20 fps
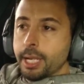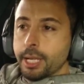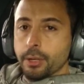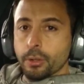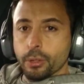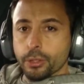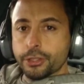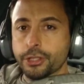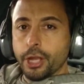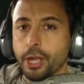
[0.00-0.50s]

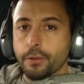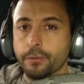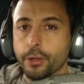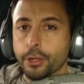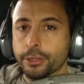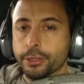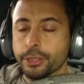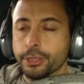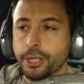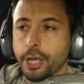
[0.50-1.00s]
and also I've
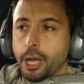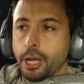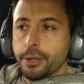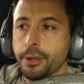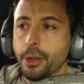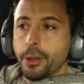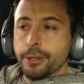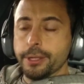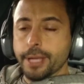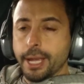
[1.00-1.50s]
got the
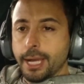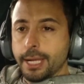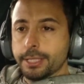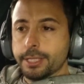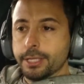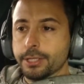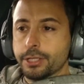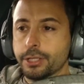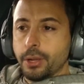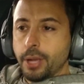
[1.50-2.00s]
dyno
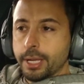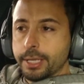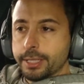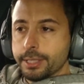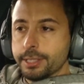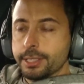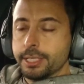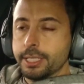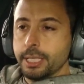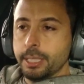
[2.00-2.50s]
data so I
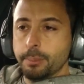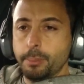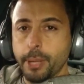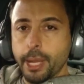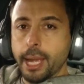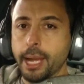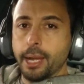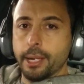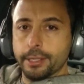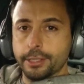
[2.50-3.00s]
can see
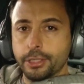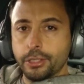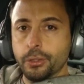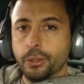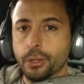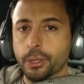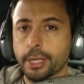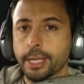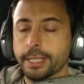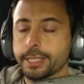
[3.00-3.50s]
power,
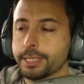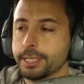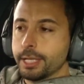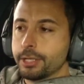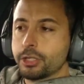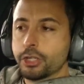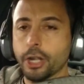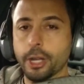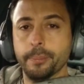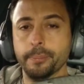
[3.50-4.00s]
torque,
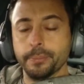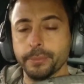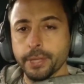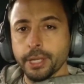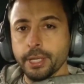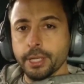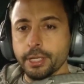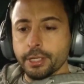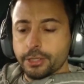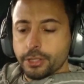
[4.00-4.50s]
etc.
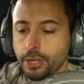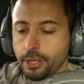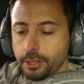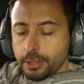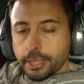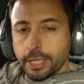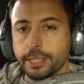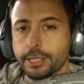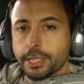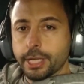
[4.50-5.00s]

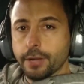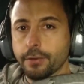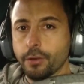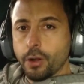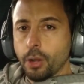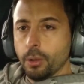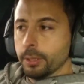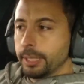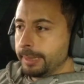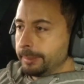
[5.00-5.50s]
So let's get
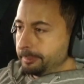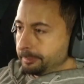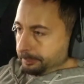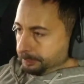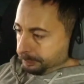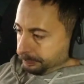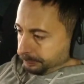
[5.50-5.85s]
rolling.